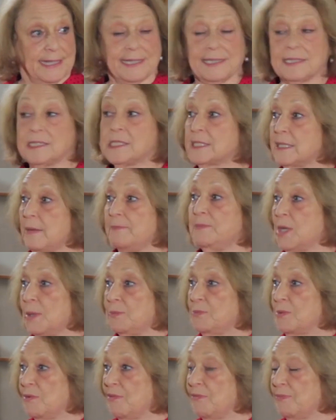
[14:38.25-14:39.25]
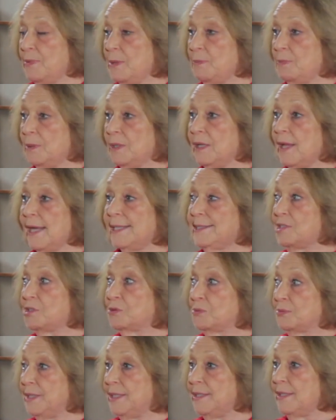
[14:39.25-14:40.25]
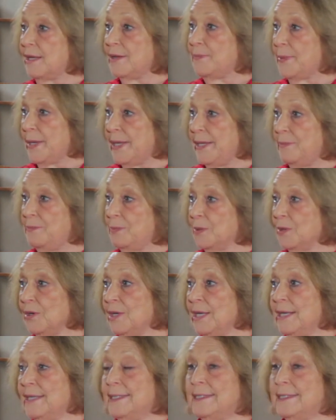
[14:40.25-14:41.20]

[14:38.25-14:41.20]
and some number of people like to read on paper.